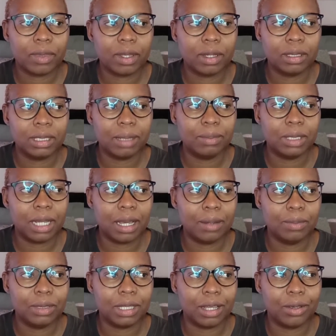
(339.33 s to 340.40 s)

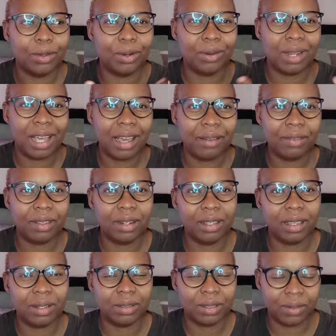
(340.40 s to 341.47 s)
sometimes like you don't have
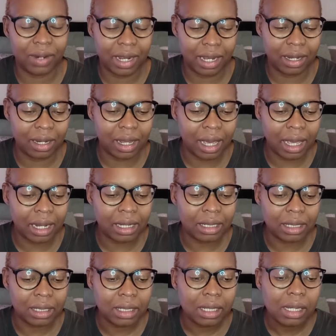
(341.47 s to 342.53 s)
3,000 rand. And
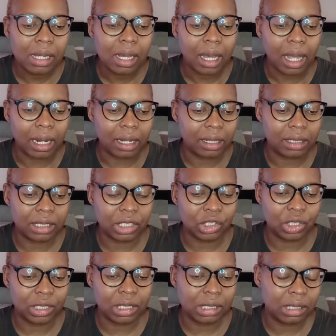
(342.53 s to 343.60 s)
another
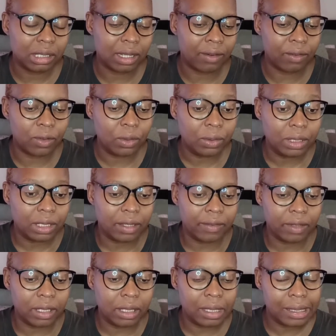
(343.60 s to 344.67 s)
suggestion I've always
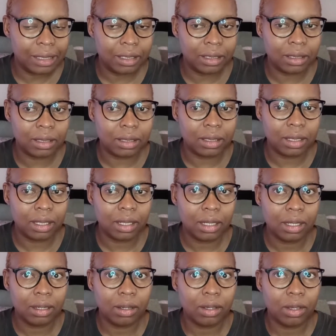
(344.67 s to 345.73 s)
given is,
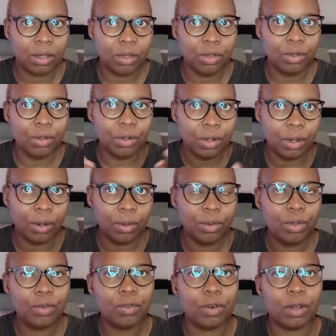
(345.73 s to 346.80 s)
you know,
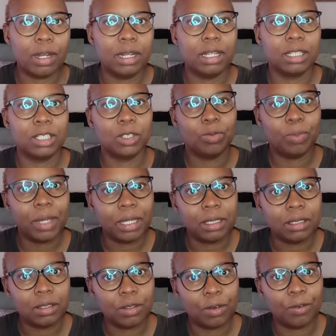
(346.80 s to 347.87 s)
you've got an
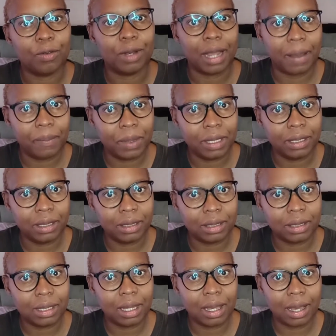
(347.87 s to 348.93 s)
expense of
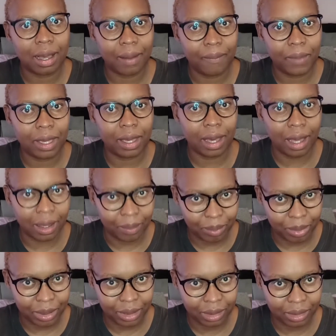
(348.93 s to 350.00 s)
nappies coming up,
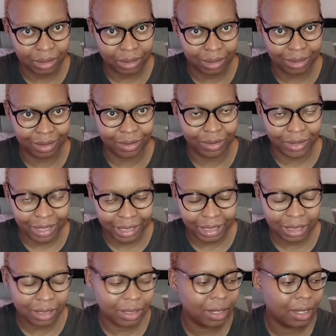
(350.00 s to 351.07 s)
right?